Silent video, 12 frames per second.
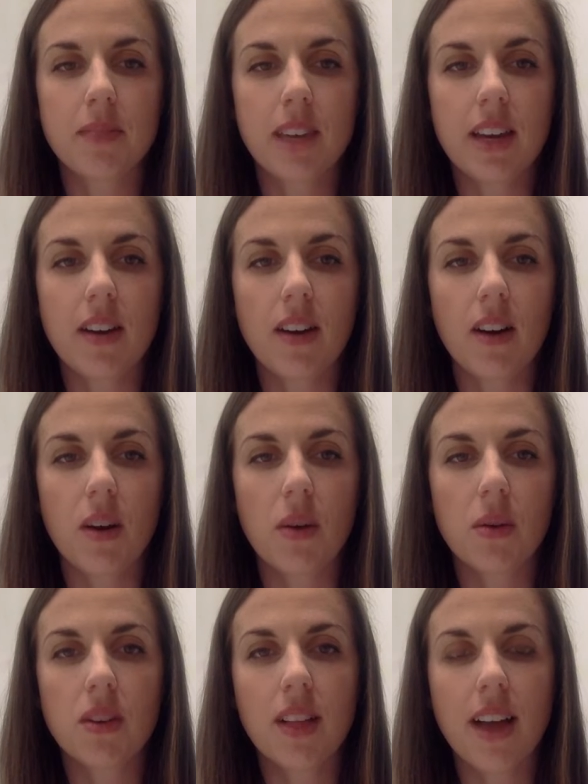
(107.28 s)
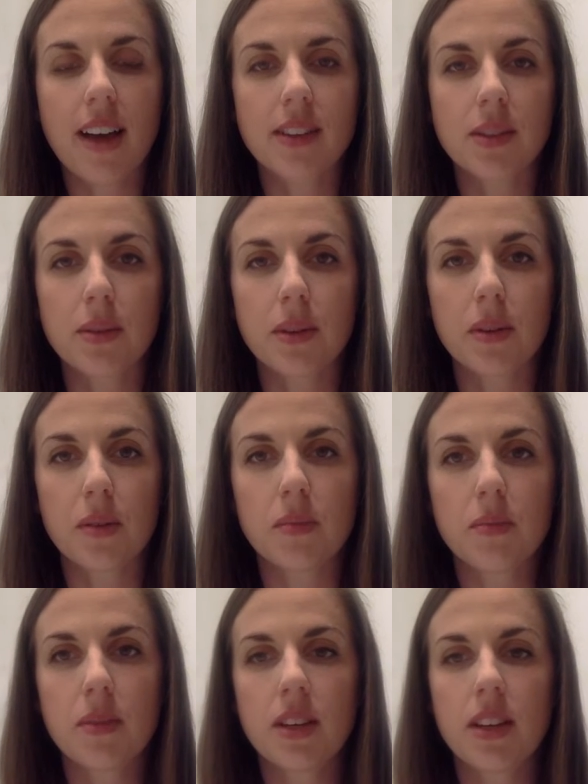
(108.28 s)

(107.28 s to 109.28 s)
In our old classroom,